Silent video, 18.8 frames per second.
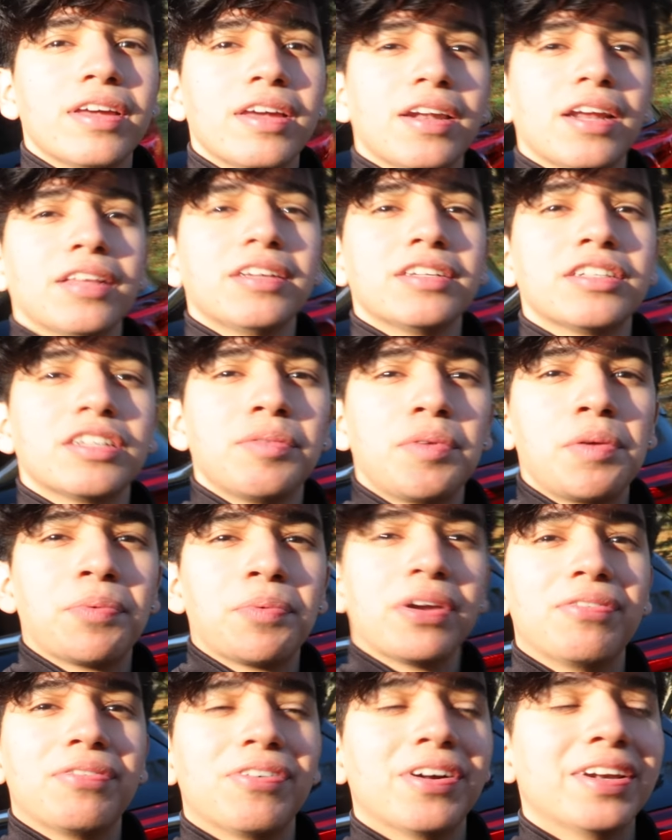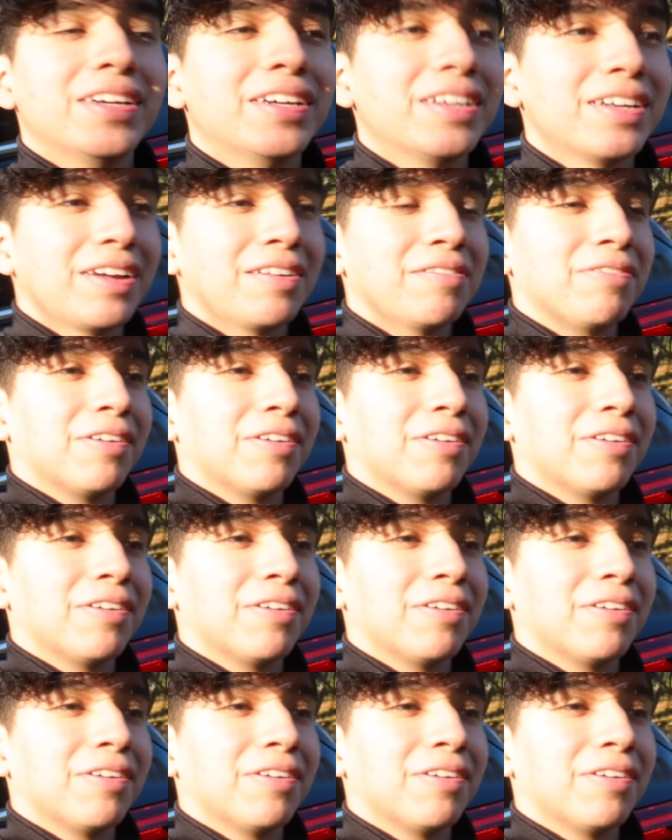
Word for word: And I think it's gonna be pretty funny and